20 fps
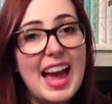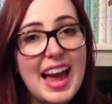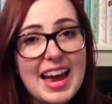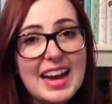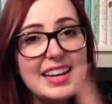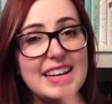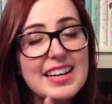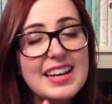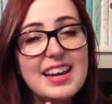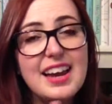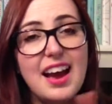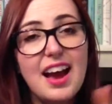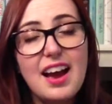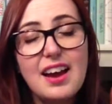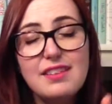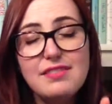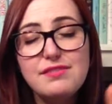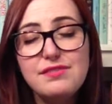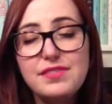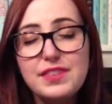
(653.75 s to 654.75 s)
any
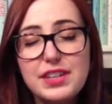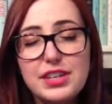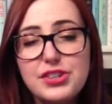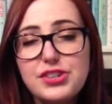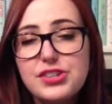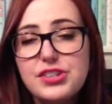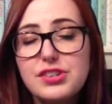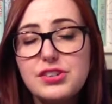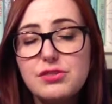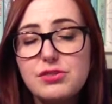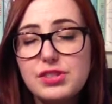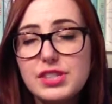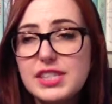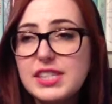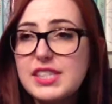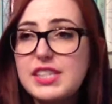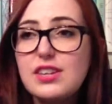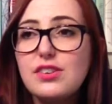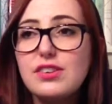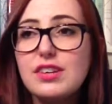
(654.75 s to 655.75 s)
unfinished
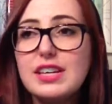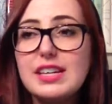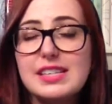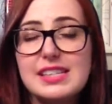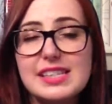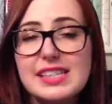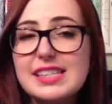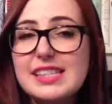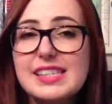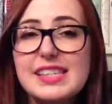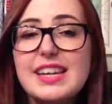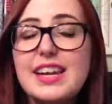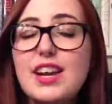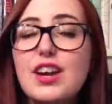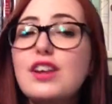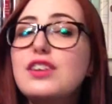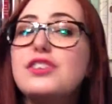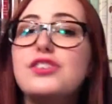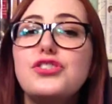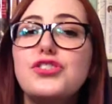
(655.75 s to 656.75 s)
series sitting
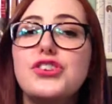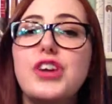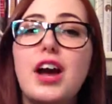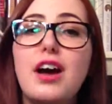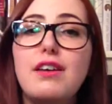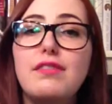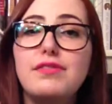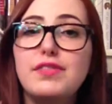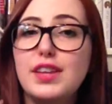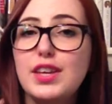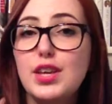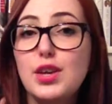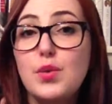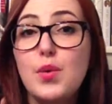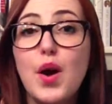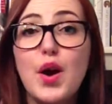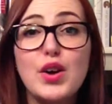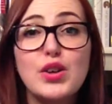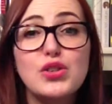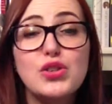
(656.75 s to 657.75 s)
on your shelf that
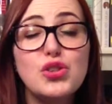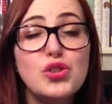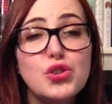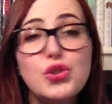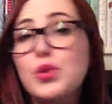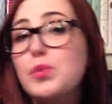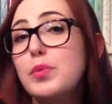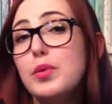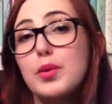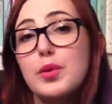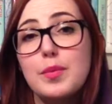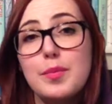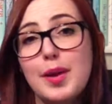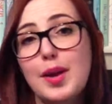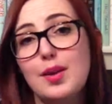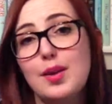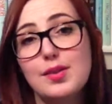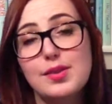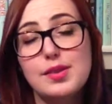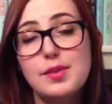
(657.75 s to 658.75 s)
you are super
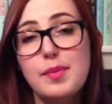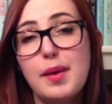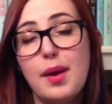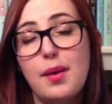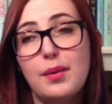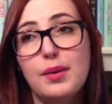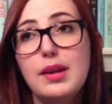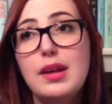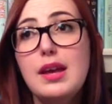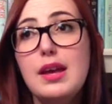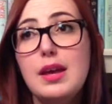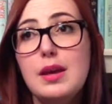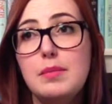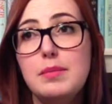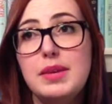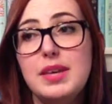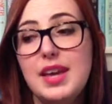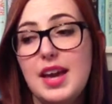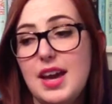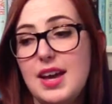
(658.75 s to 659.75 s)
embarrassed about
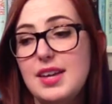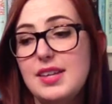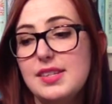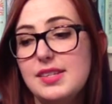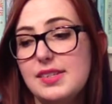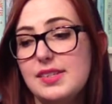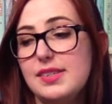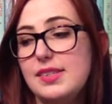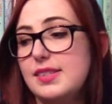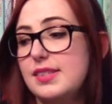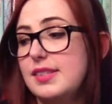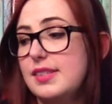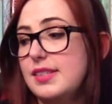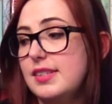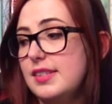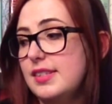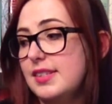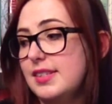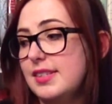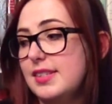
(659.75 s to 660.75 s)
because
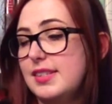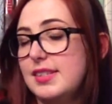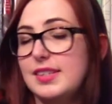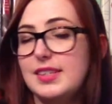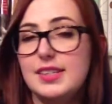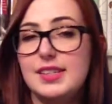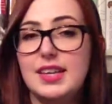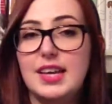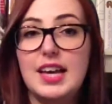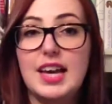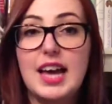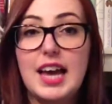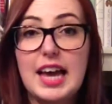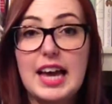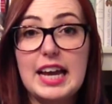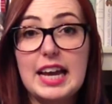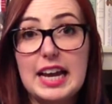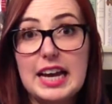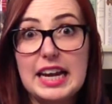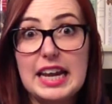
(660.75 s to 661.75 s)

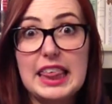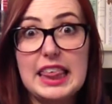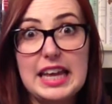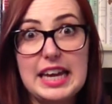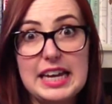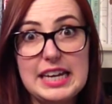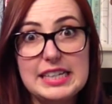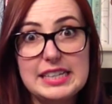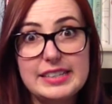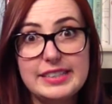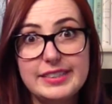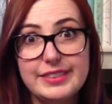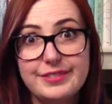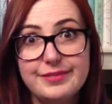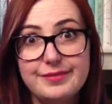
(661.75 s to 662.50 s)
I got a lot.